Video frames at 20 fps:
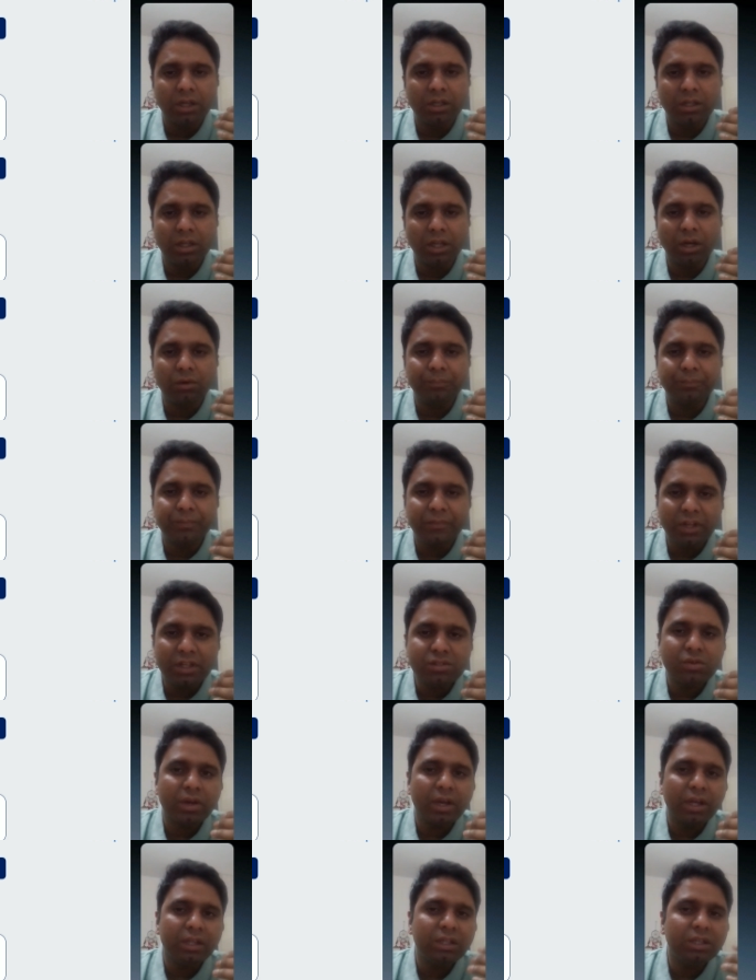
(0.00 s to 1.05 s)
Now let's
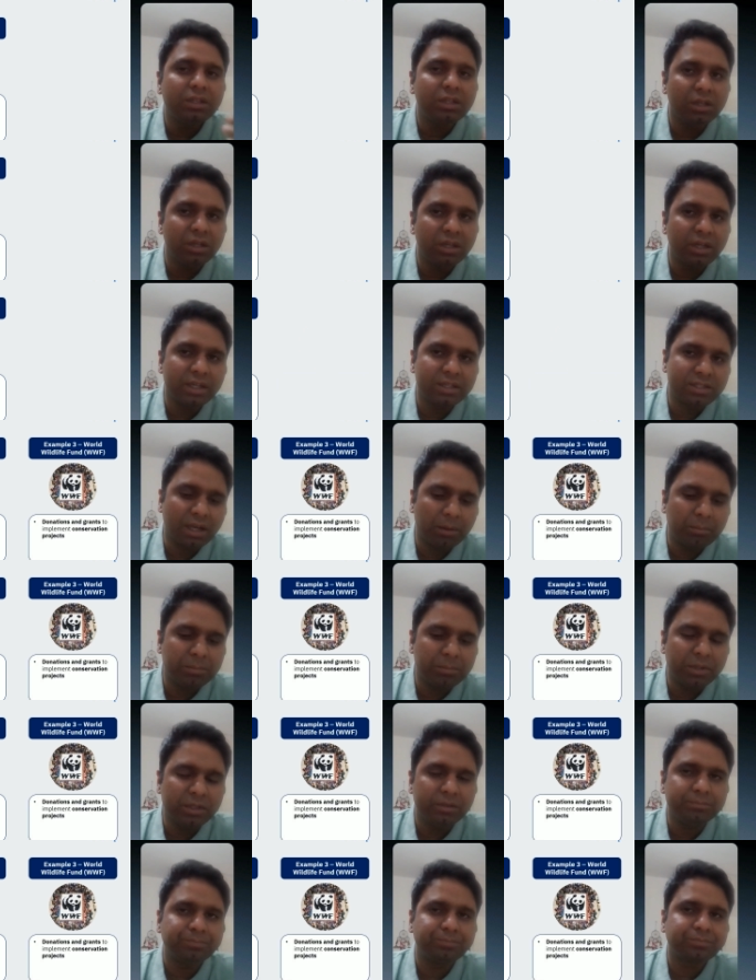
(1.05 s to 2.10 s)
look at the third
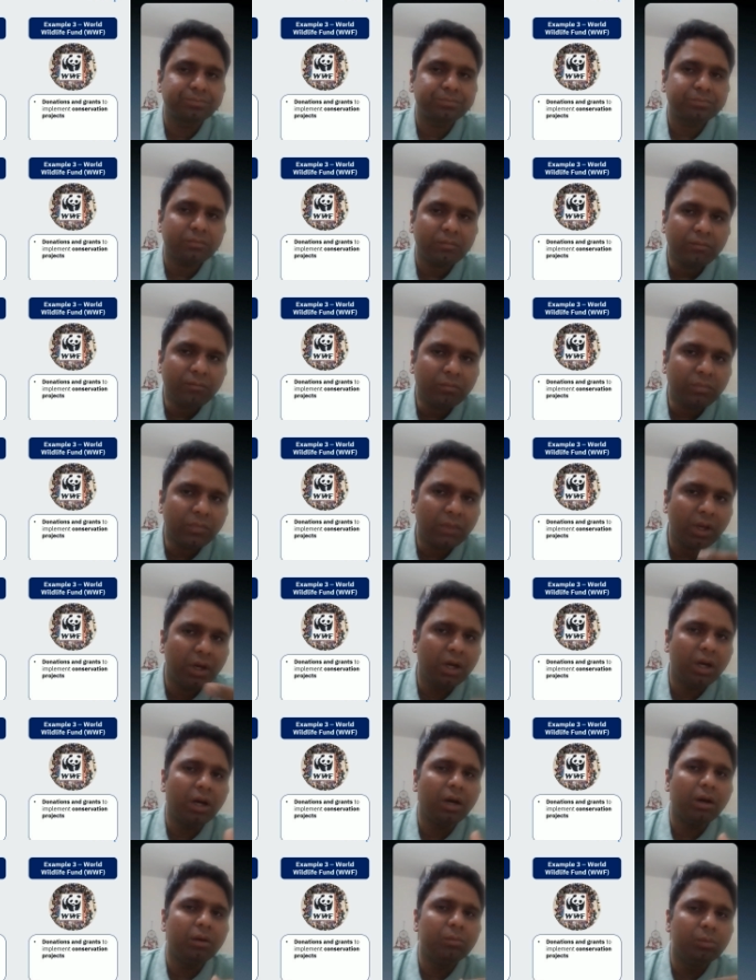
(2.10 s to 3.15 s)
example,
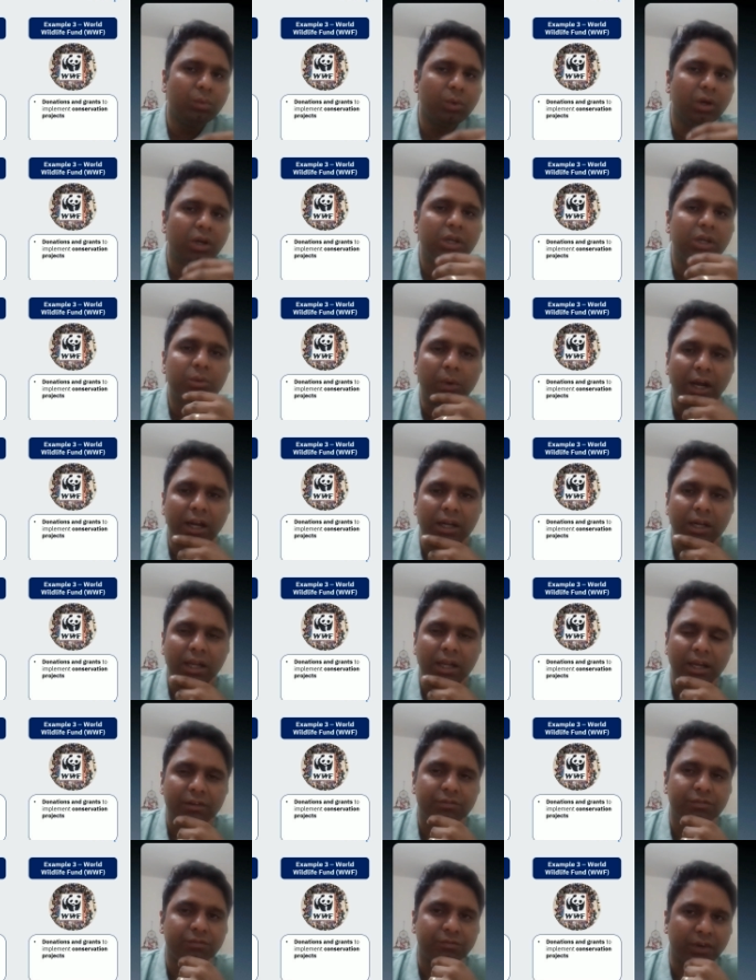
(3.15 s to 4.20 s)
World
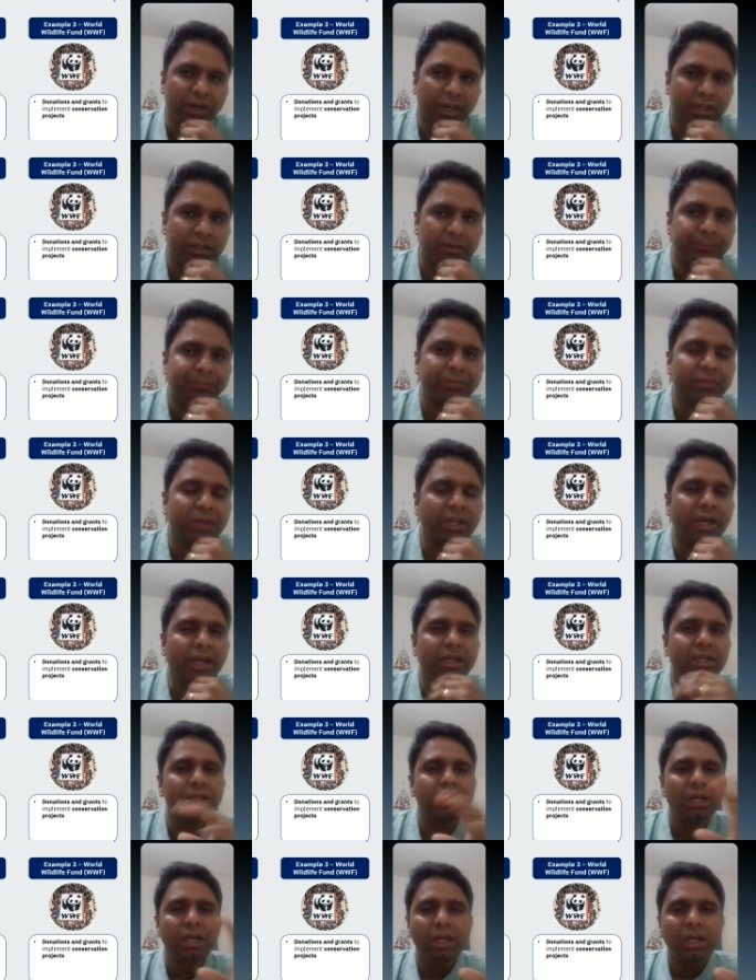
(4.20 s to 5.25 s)
Wildlife Fund, right?